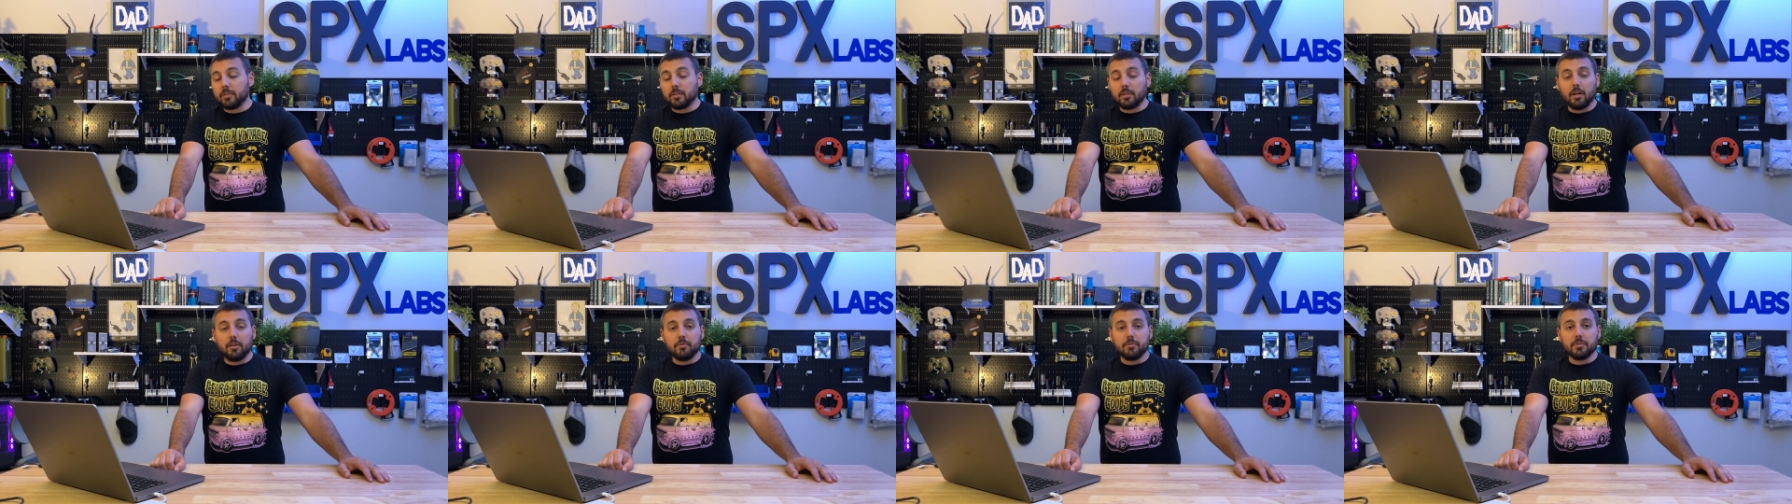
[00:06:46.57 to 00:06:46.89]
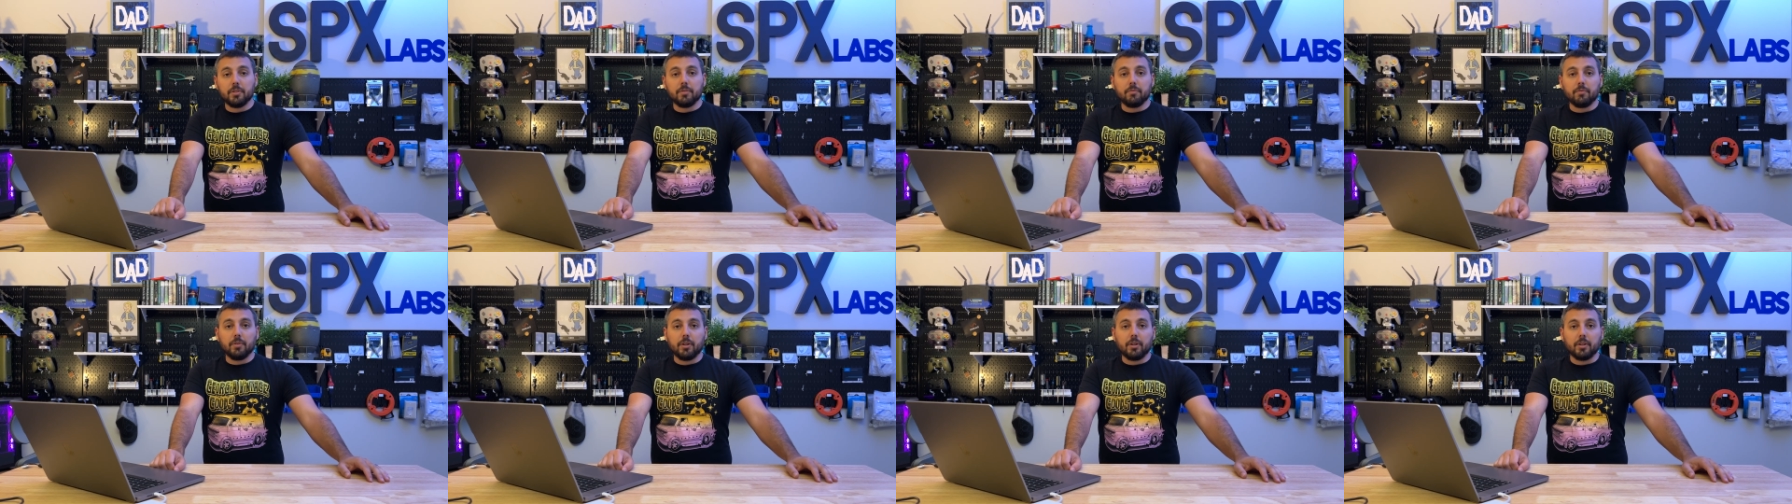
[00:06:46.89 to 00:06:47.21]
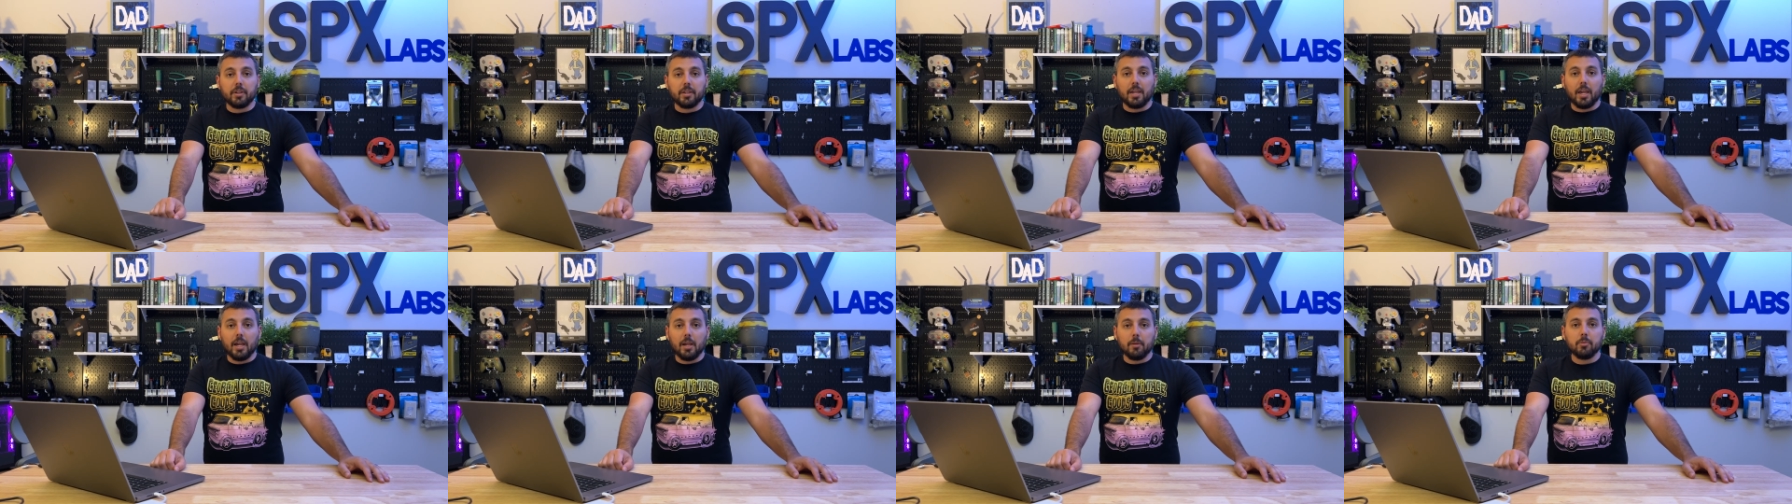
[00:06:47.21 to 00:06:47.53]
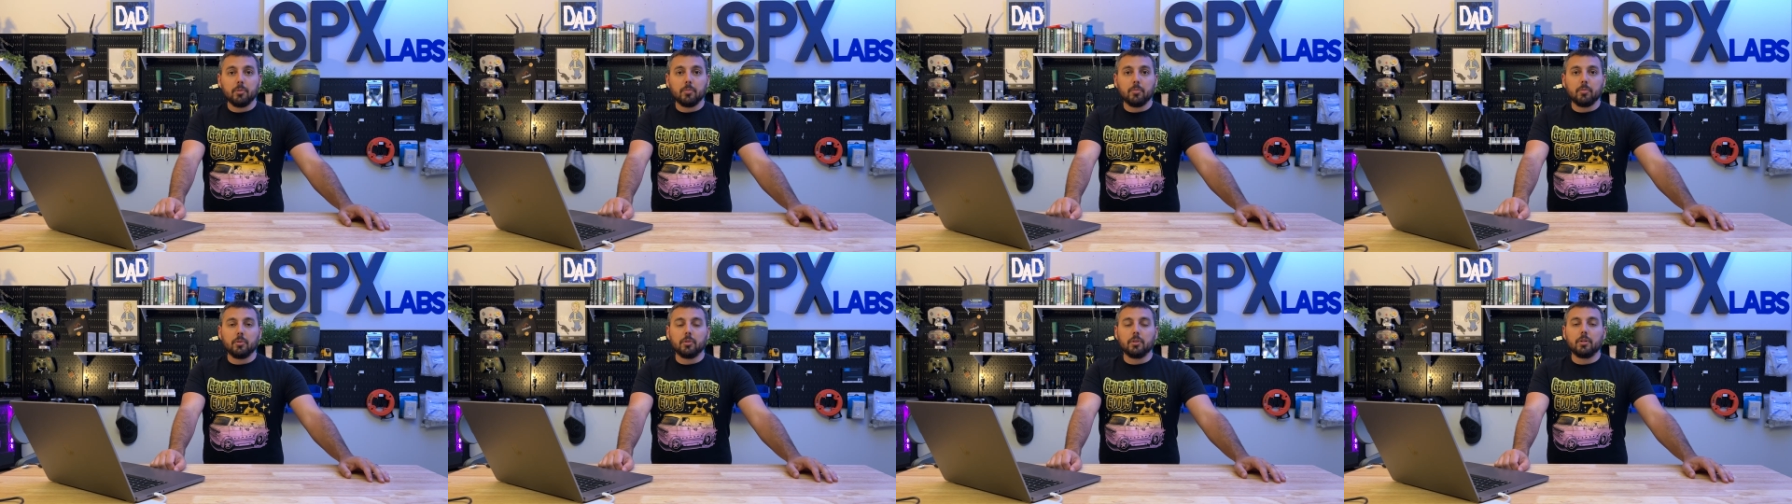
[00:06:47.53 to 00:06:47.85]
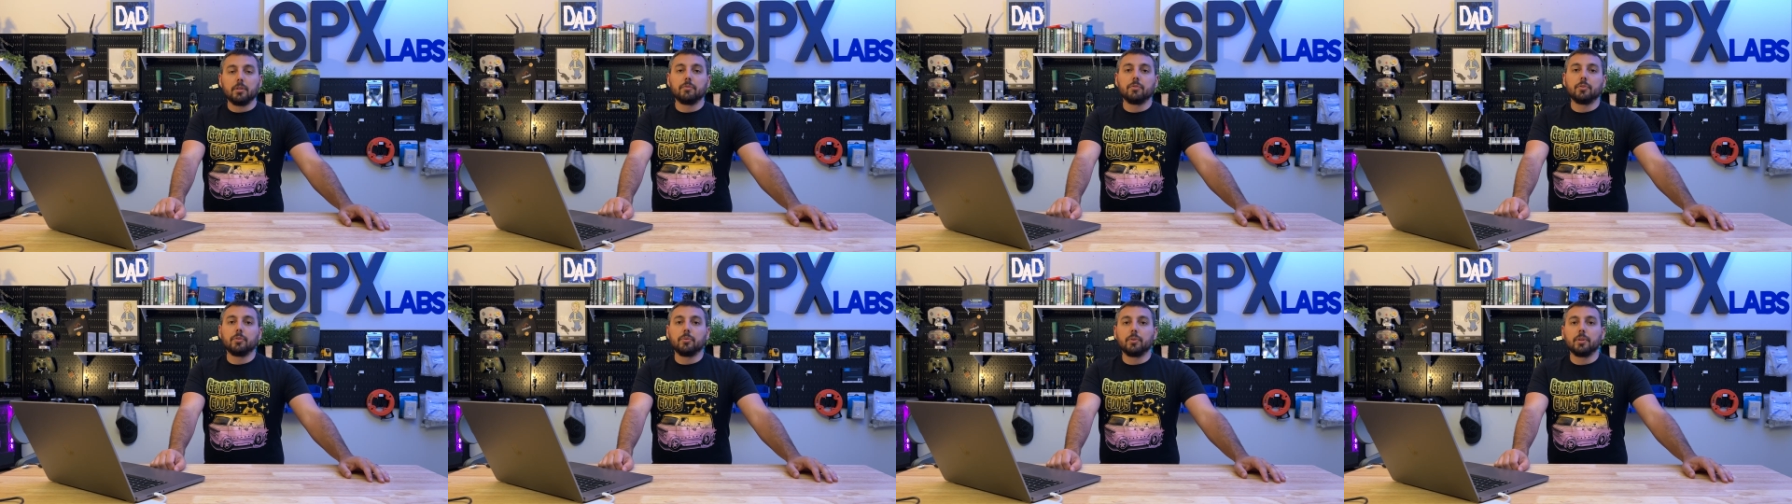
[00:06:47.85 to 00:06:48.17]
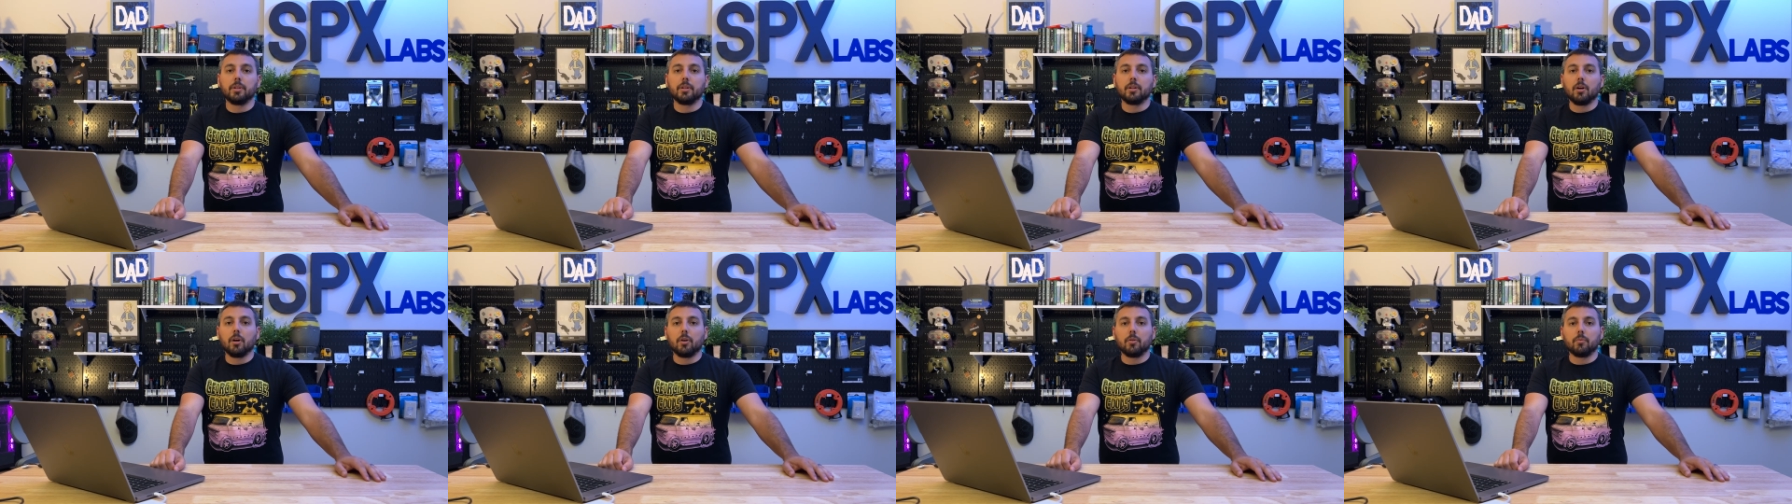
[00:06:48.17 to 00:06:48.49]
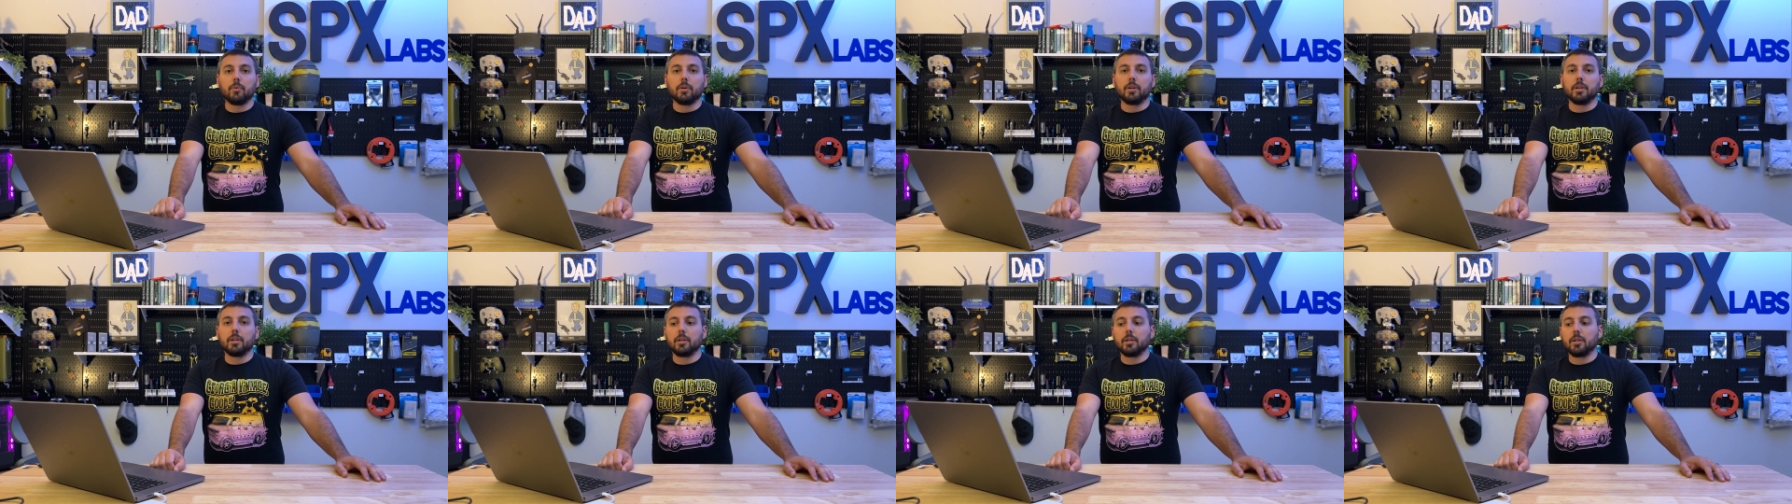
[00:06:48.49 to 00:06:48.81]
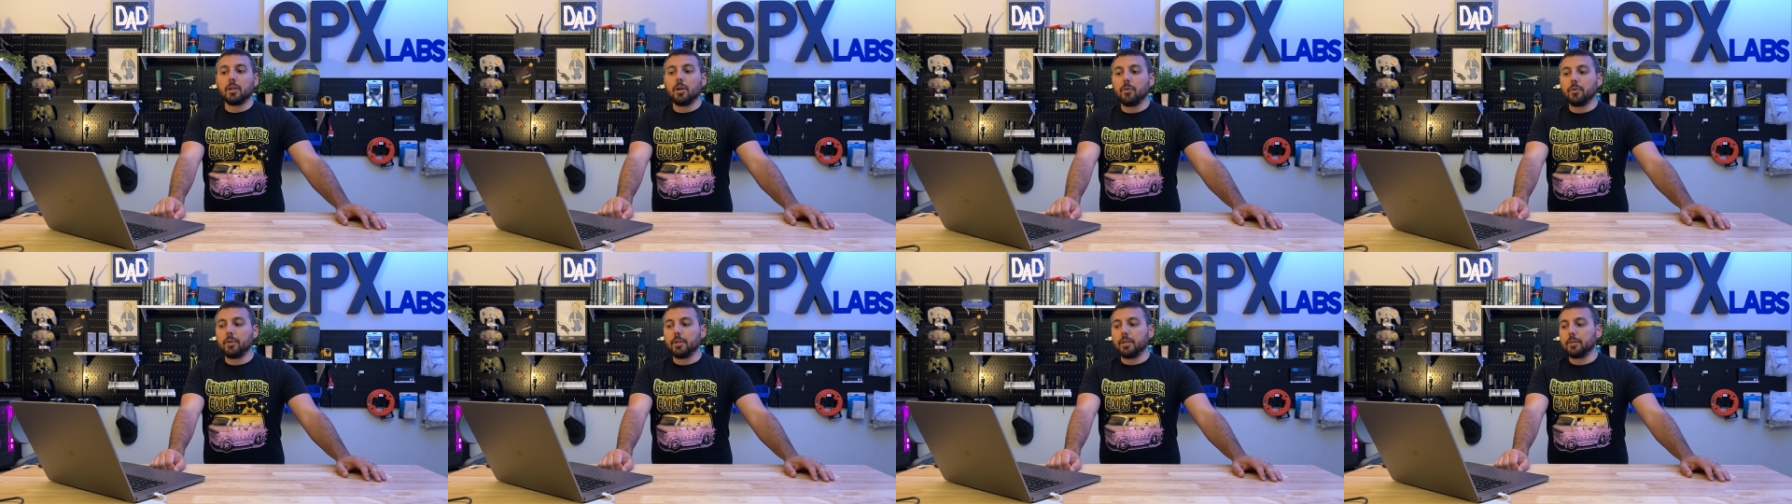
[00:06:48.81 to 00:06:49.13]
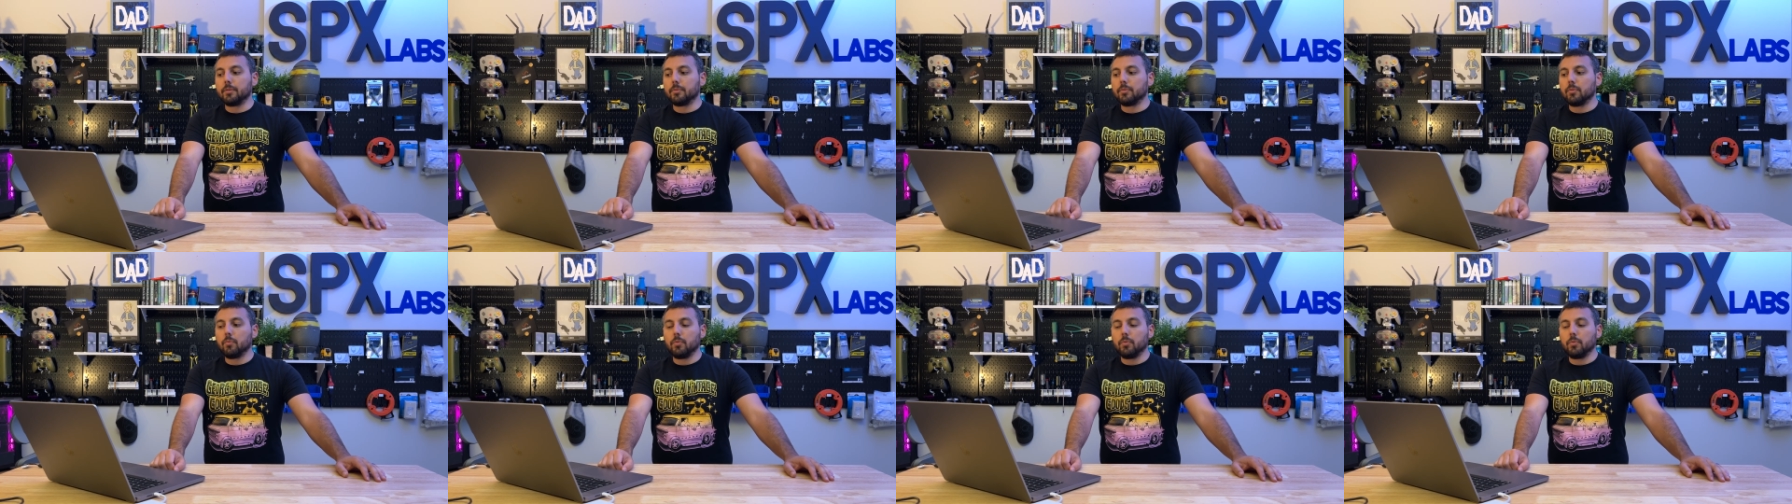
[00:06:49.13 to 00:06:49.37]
obviously very capable of doing hardware encoding,